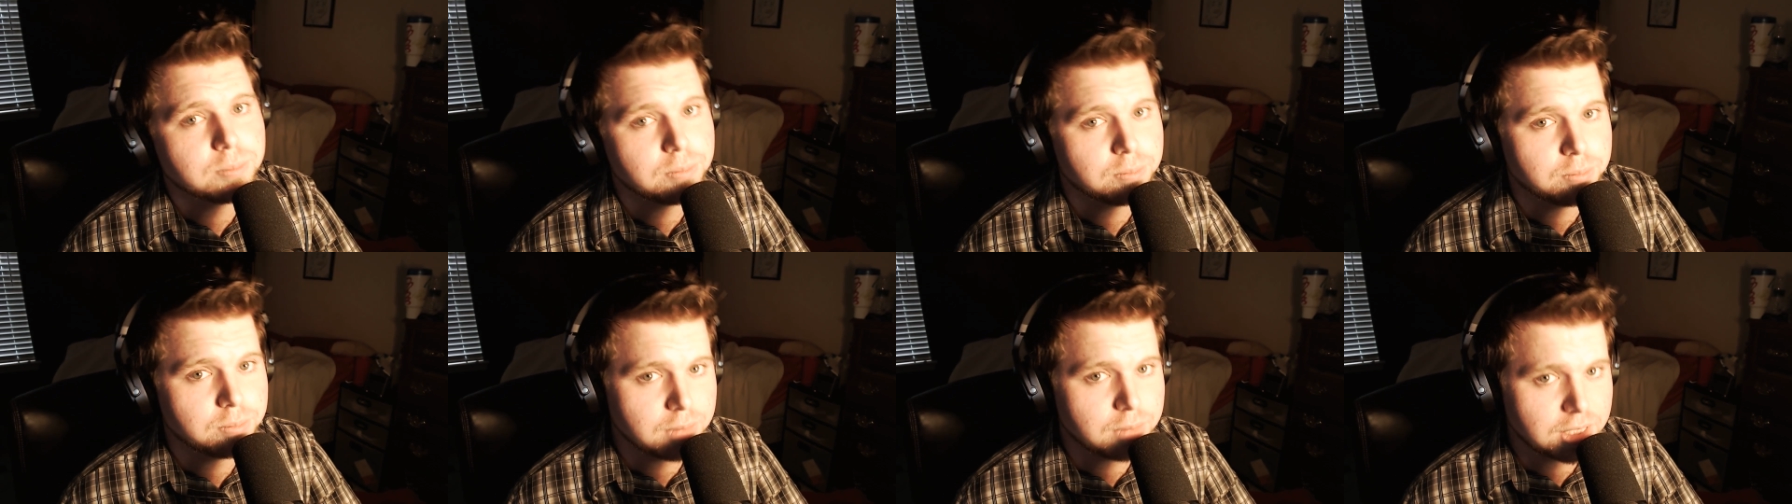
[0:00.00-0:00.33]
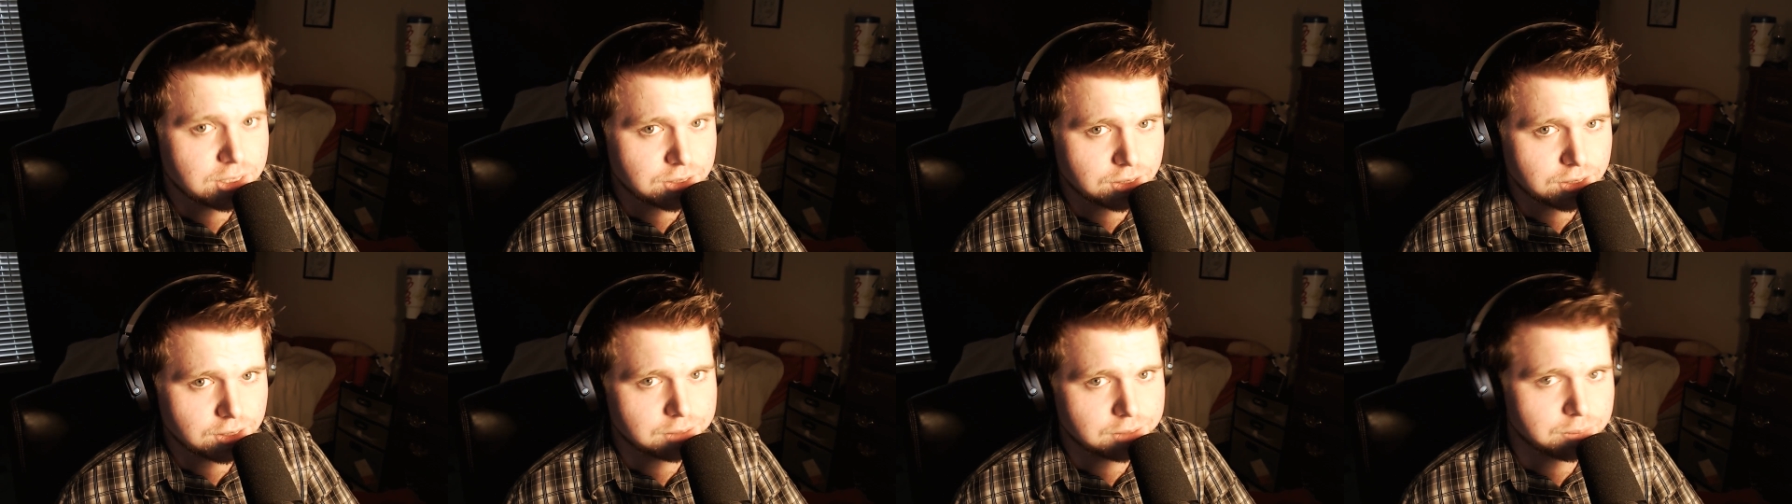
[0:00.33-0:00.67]

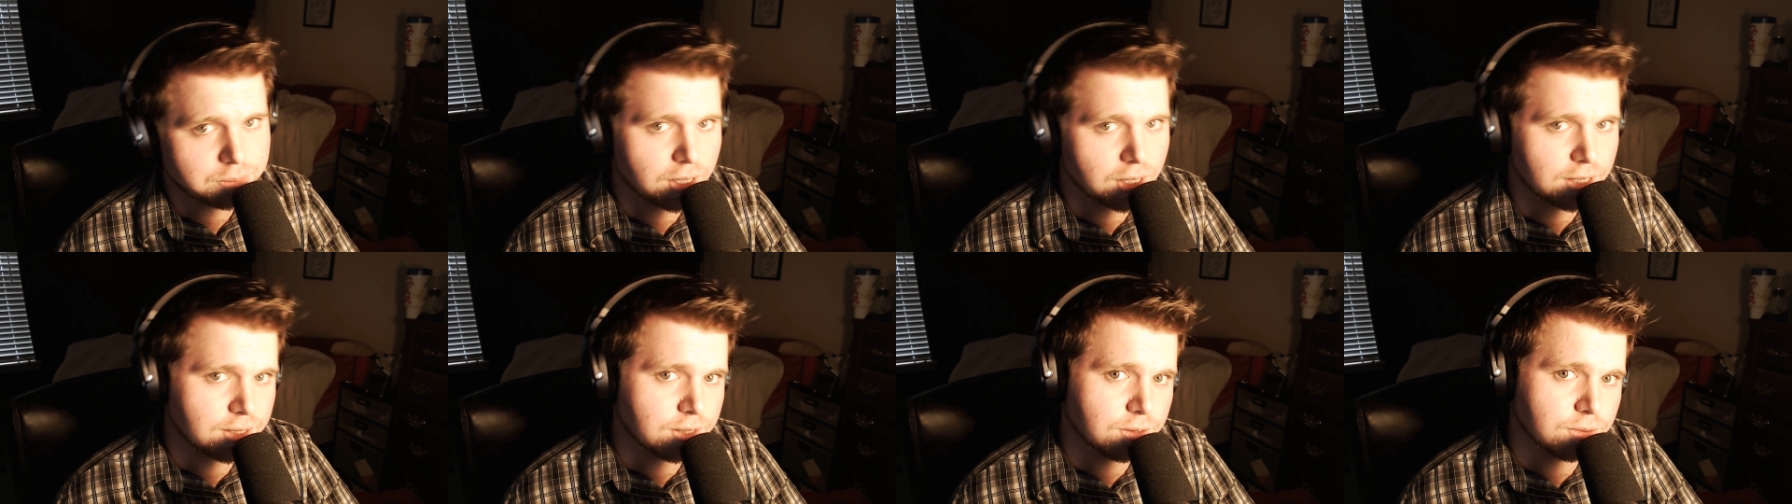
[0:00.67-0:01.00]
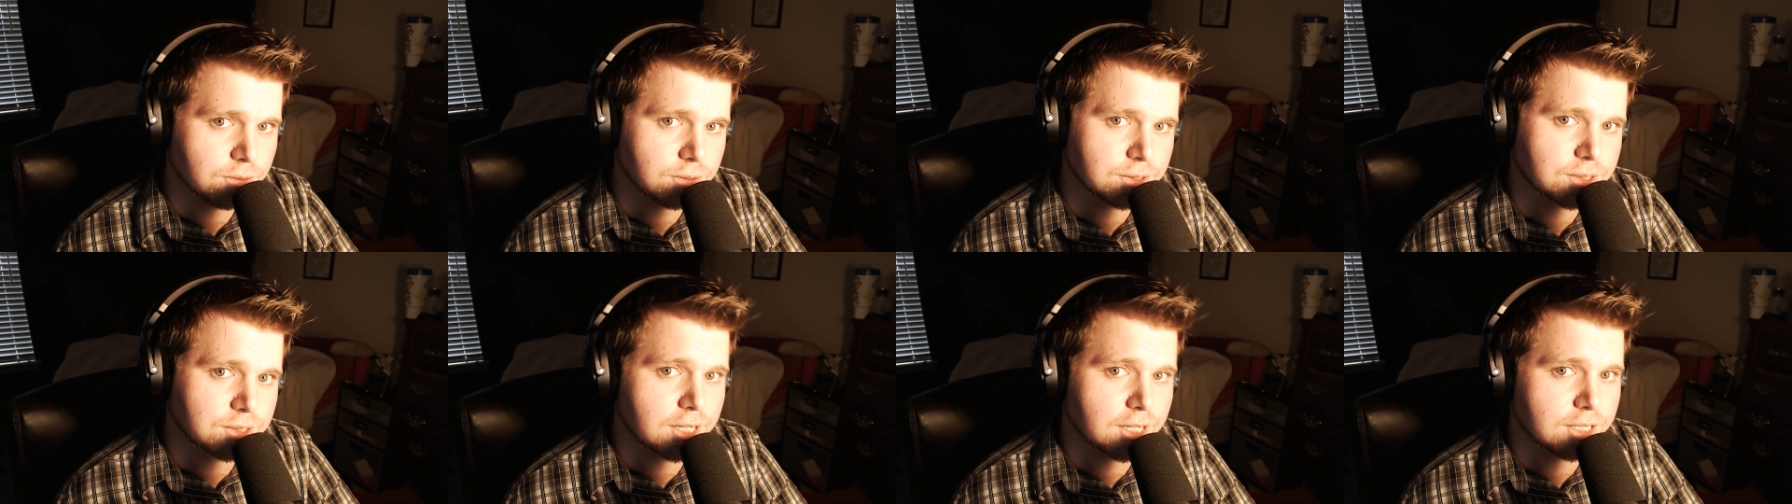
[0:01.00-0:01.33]
mentioning my
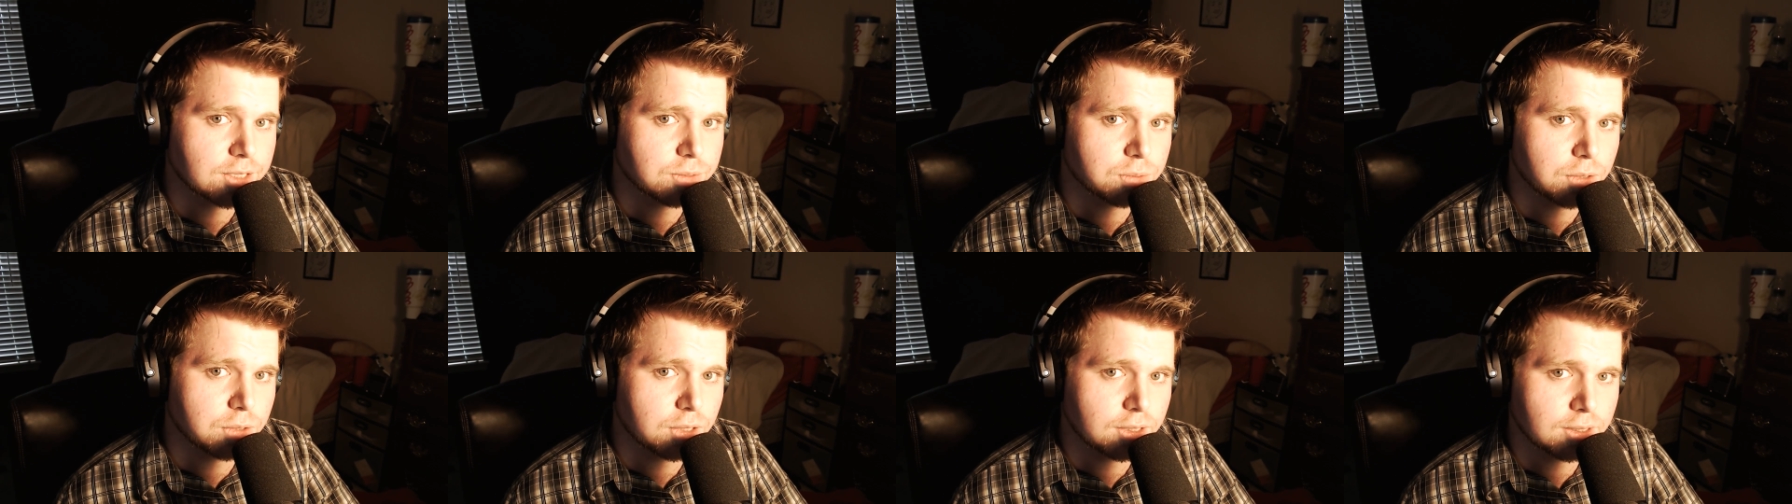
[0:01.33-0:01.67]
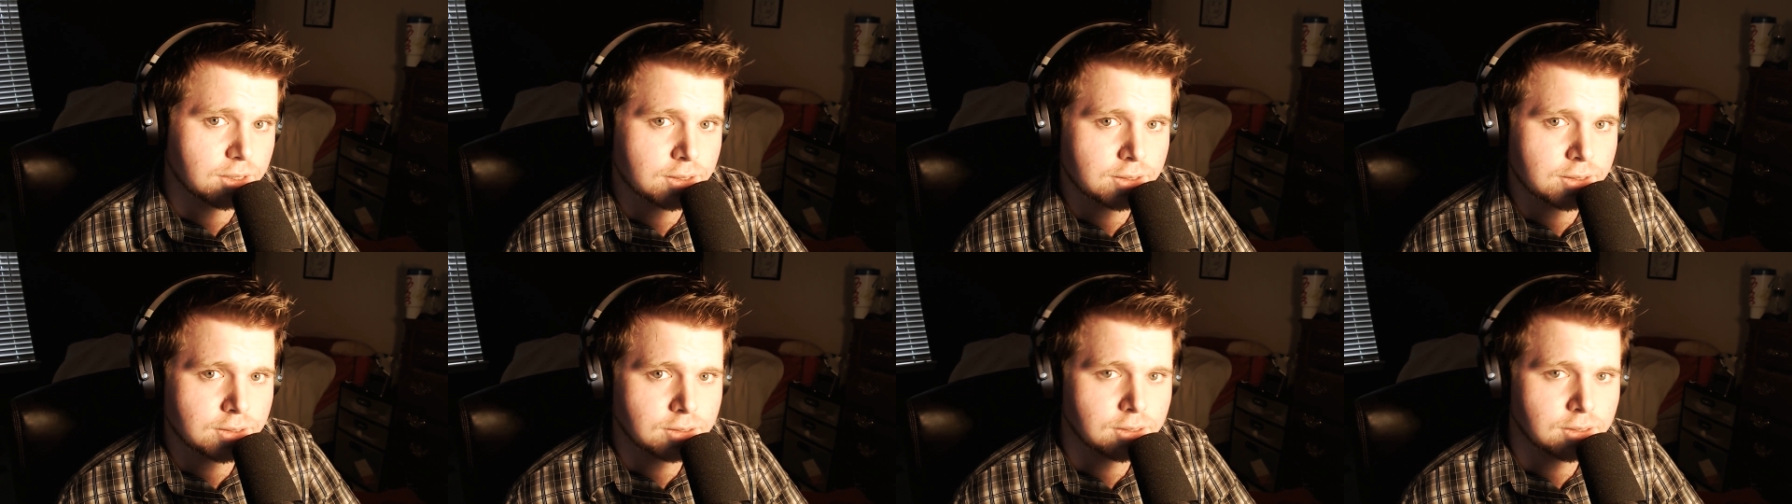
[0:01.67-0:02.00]
new schedule,